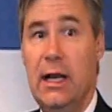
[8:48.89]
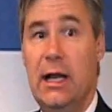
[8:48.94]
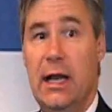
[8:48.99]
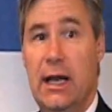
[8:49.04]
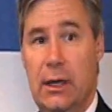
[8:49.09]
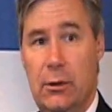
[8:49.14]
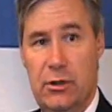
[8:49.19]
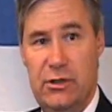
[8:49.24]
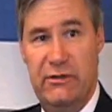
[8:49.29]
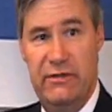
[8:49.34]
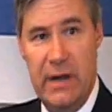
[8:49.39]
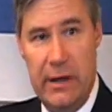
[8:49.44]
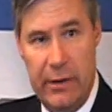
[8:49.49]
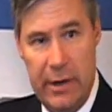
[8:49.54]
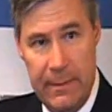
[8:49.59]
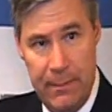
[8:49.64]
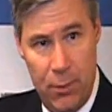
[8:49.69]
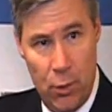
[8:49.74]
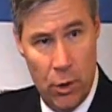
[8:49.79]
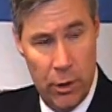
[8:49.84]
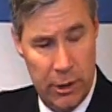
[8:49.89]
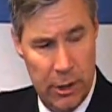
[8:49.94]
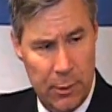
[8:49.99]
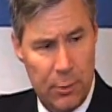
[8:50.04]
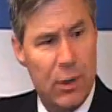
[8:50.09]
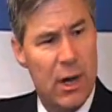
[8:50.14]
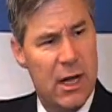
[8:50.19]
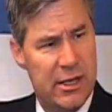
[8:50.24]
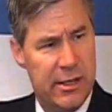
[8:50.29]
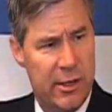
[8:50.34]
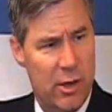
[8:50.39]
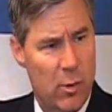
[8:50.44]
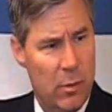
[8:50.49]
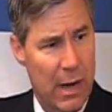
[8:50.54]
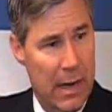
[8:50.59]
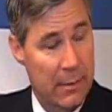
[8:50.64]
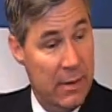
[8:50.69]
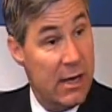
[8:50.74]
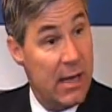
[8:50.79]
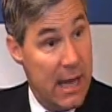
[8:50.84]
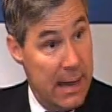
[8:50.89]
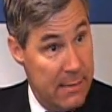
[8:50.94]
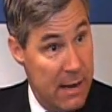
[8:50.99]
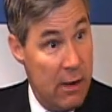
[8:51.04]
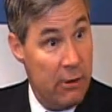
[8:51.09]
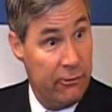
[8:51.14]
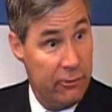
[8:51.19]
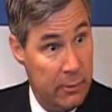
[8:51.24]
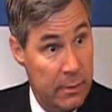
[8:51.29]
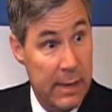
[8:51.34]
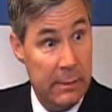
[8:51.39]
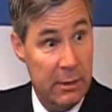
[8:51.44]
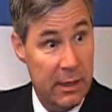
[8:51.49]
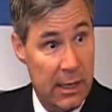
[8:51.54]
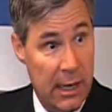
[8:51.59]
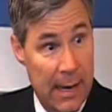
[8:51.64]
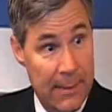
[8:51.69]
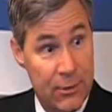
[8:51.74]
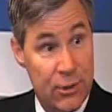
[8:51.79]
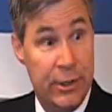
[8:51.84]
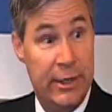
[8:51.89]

And it was very important that President Obama came out for public option.